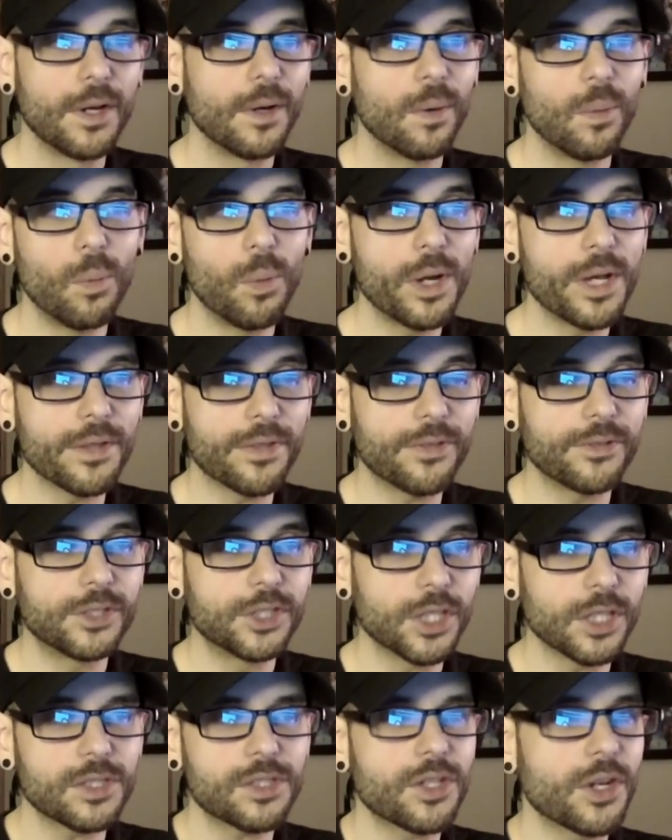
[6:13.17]
with
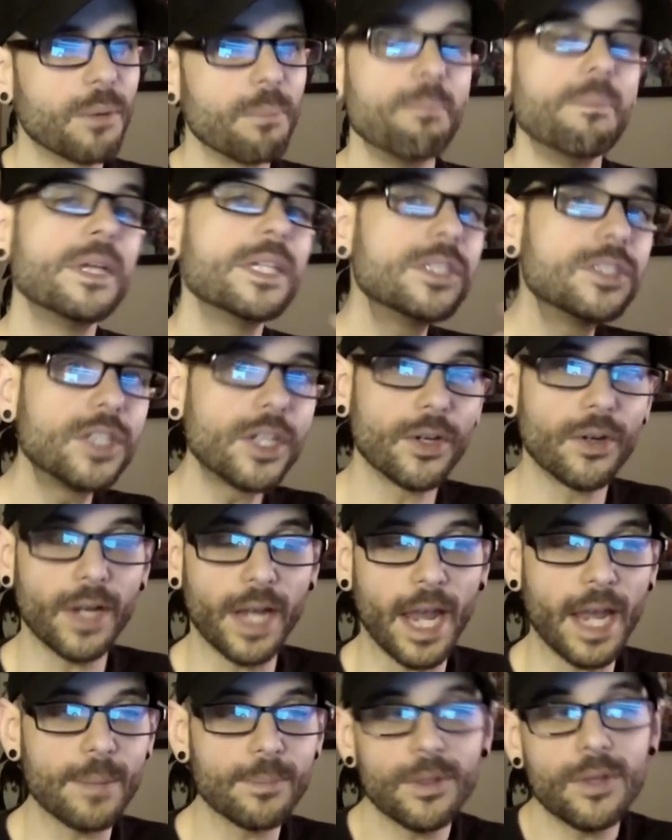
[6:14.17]
just their mid-tier
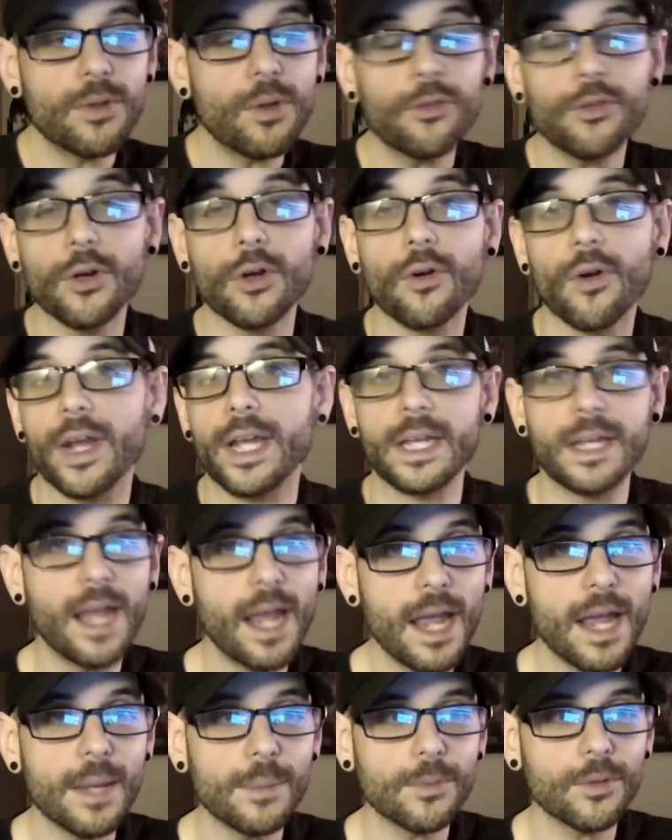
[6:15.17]
games. And those are great
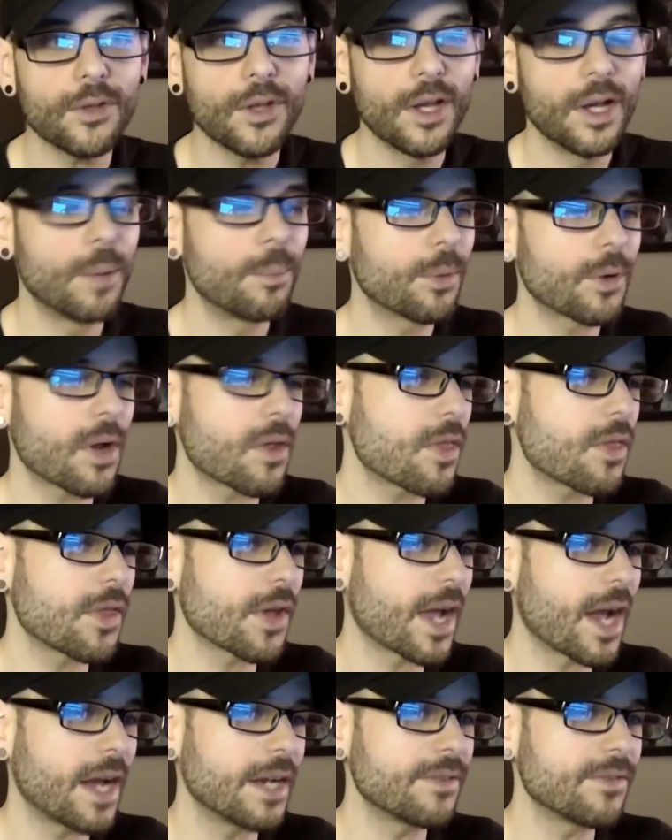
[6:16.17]
games, but are they the
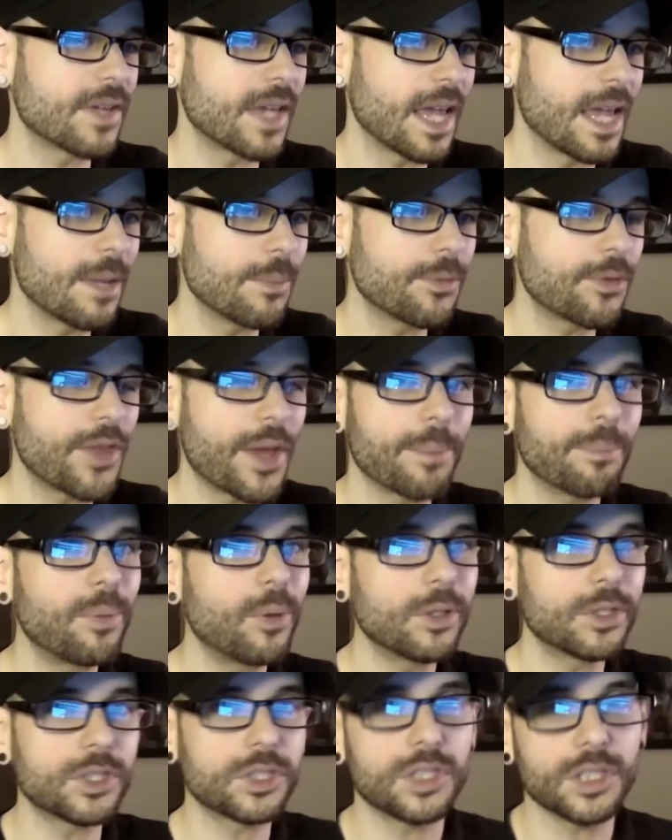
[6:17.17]
kind of games that
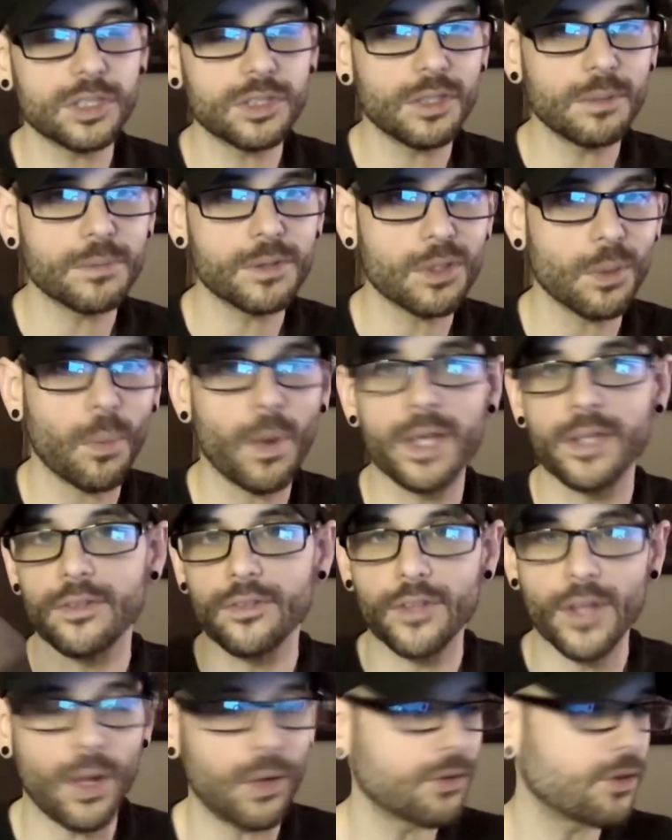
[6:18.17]
push systems the way
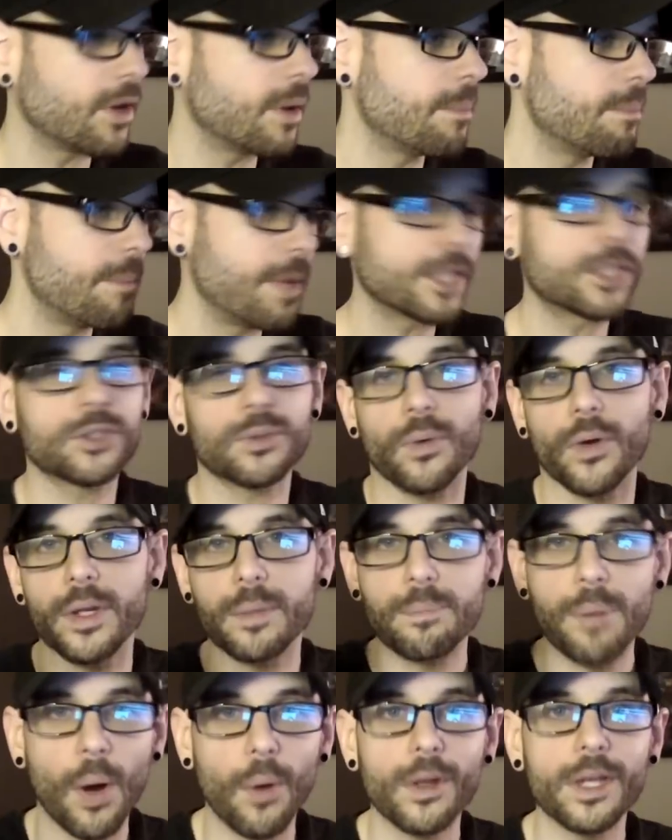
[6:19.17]
Zelda,
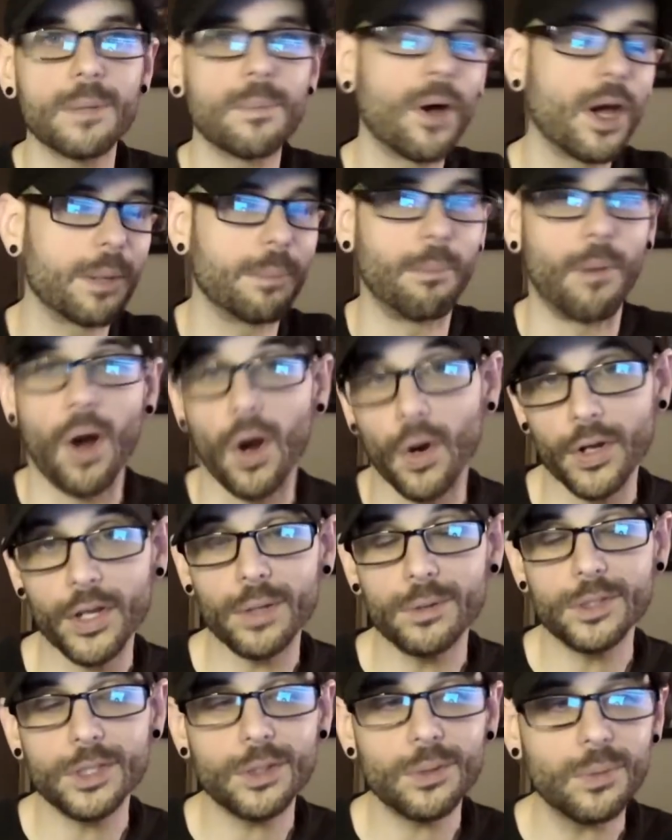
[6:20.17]
Metroid, Pokemon, and
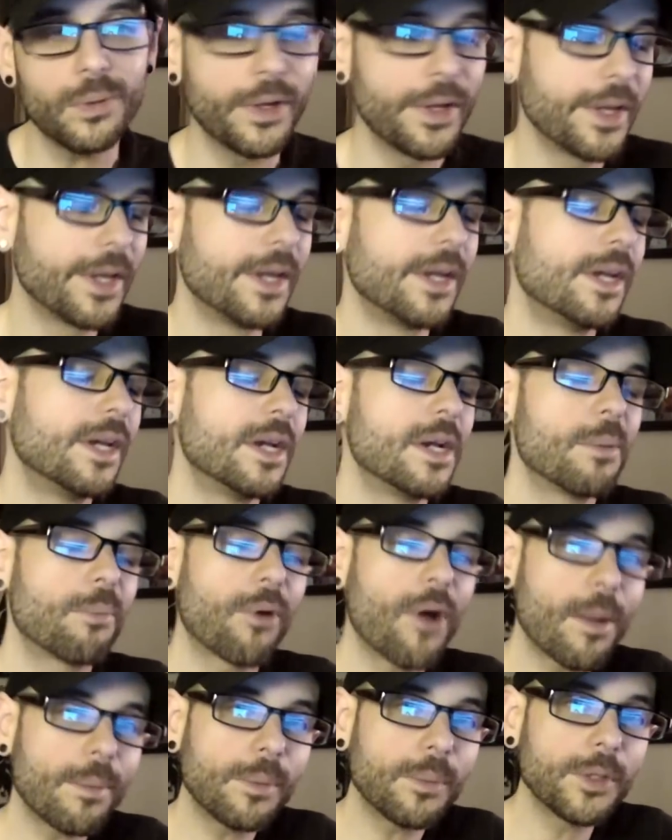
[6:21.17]
Mario do?
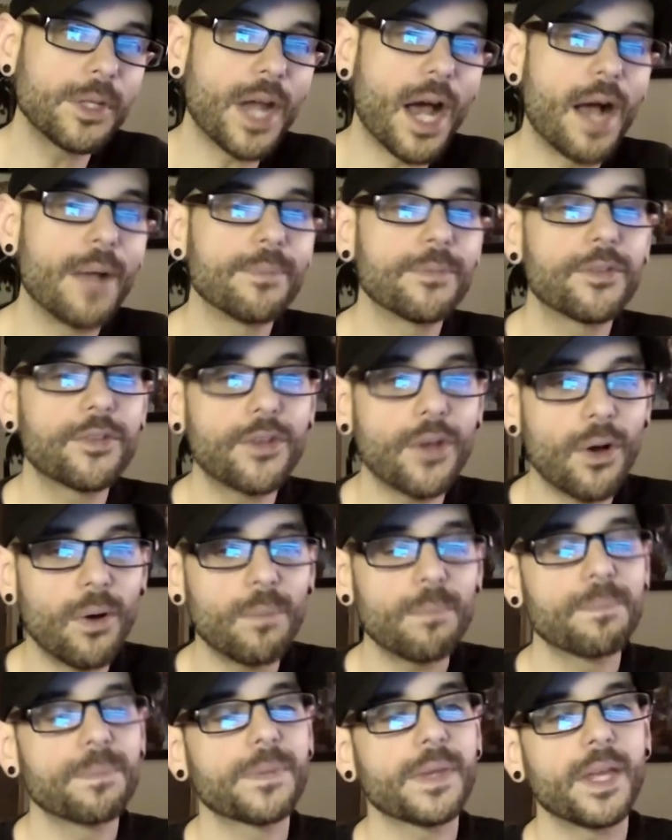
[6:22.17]
Probably not.
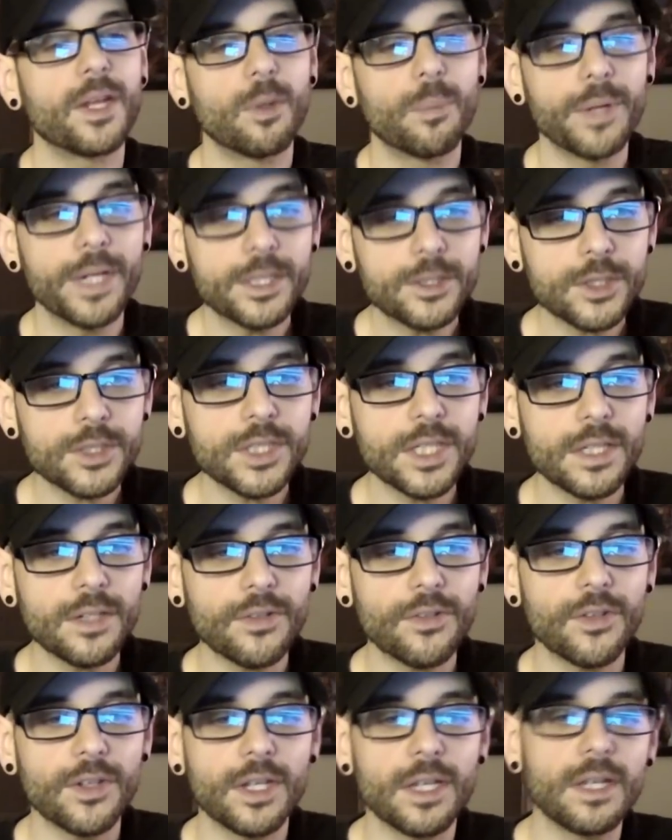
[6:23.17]
So it'll be interesting to
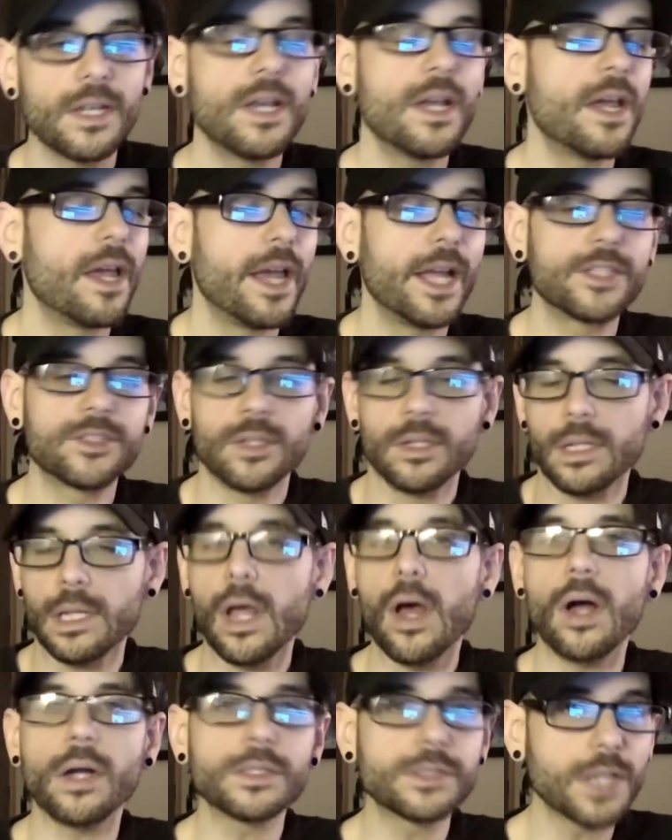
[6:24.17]
see. It's a
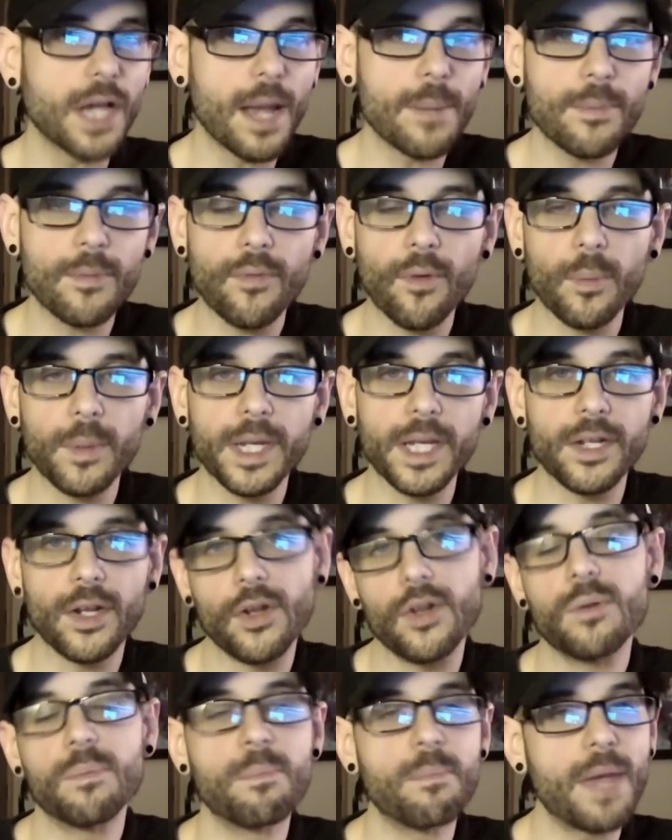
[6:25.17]
long time before we get a
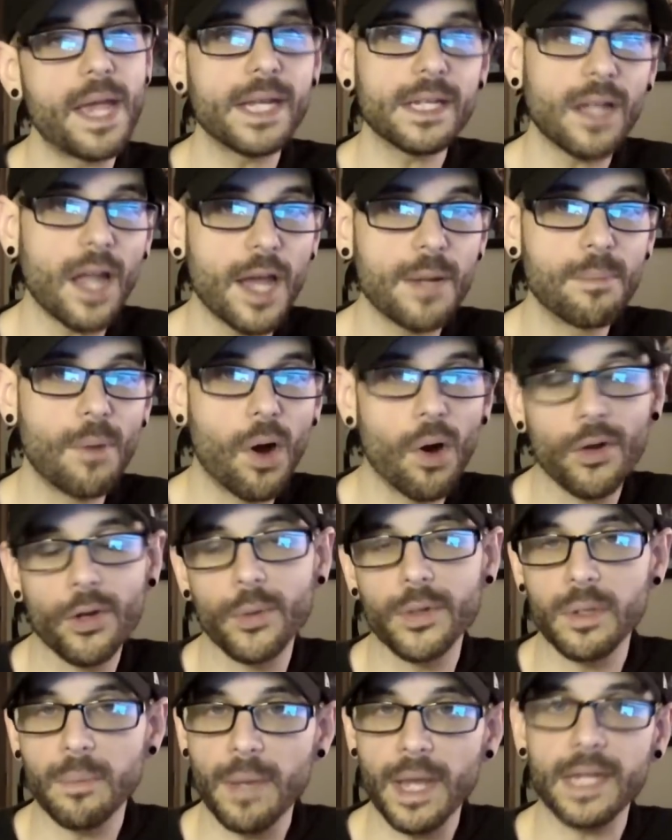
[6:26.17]
new mainline Mario
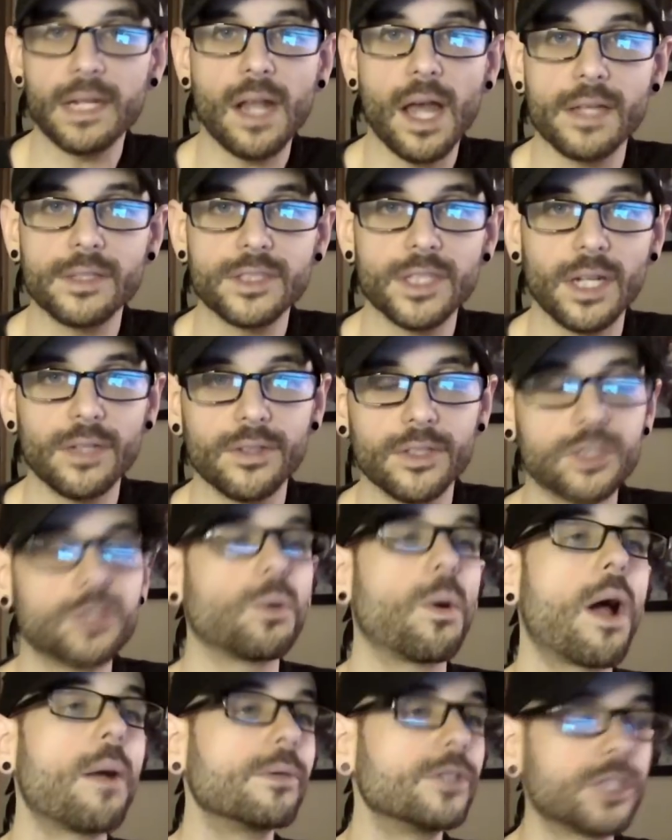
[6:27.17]
and a mainline Zelda,
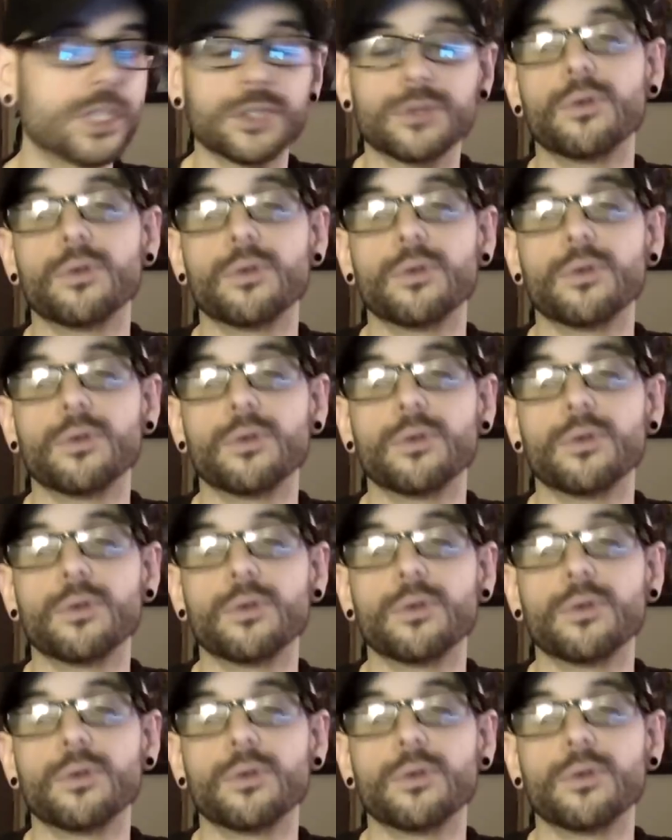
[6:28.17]
so I would just